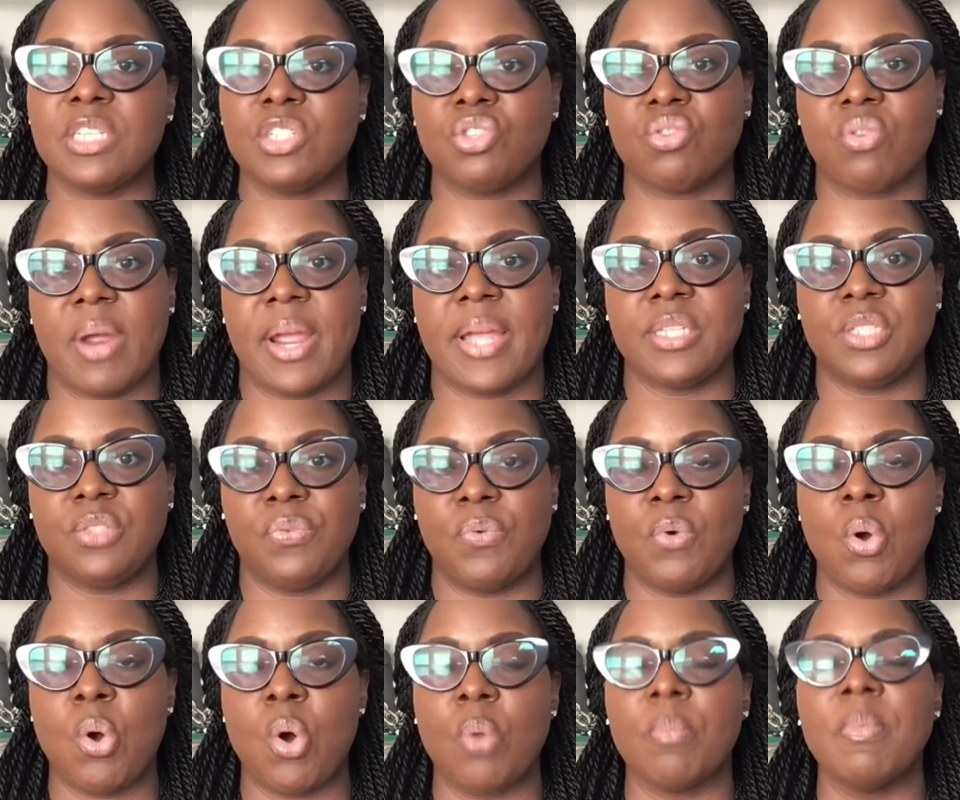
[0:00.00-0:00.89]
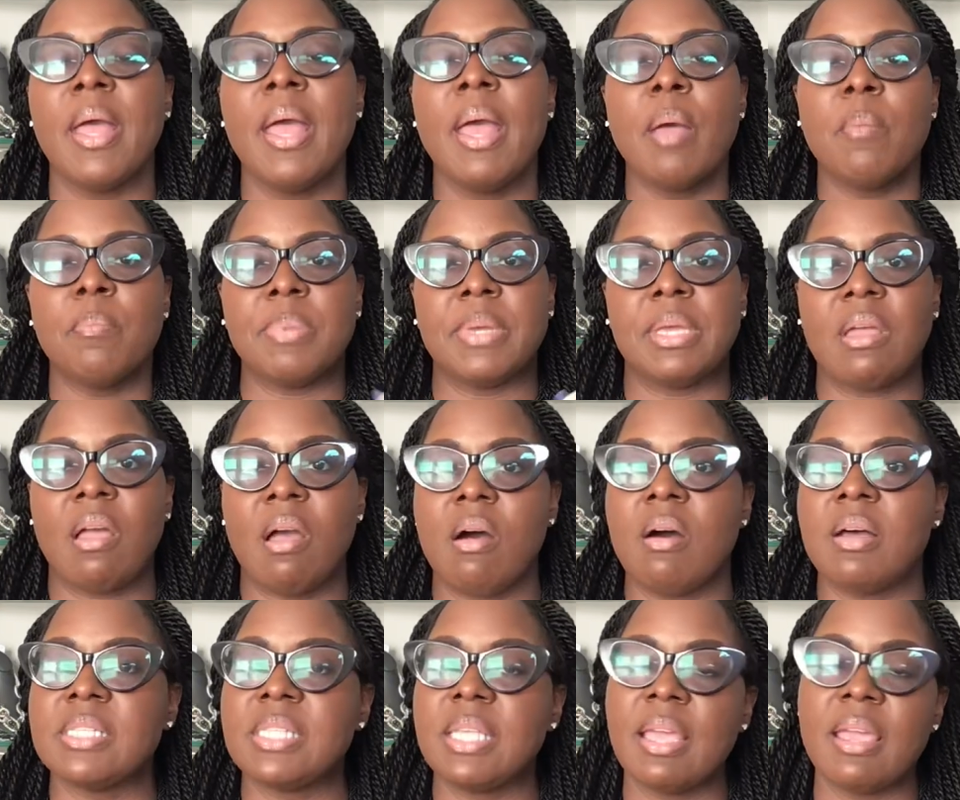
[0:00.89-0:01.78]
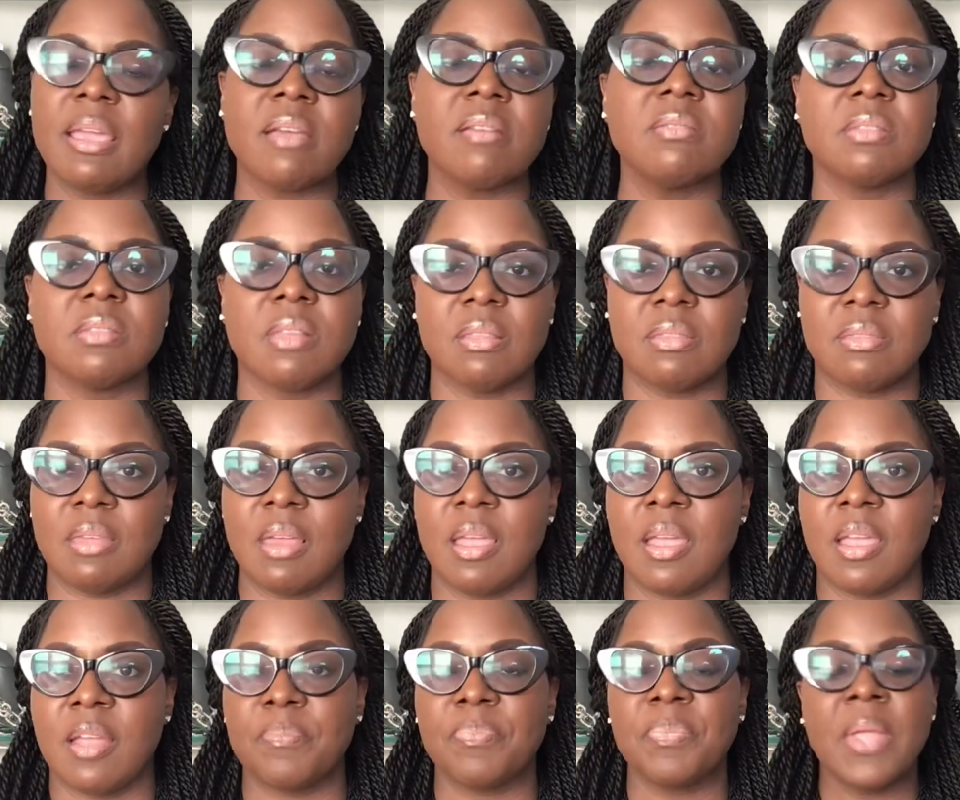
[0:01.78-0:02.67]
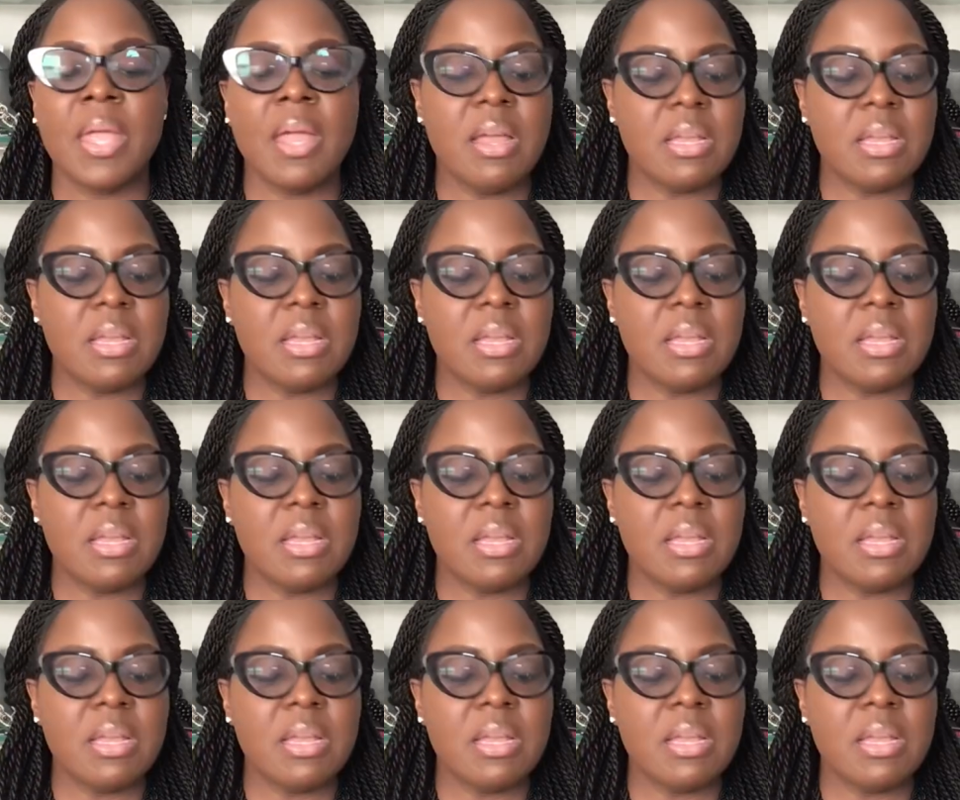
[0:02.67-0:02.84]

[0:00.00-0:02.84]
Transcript: transformed, because here's the thing.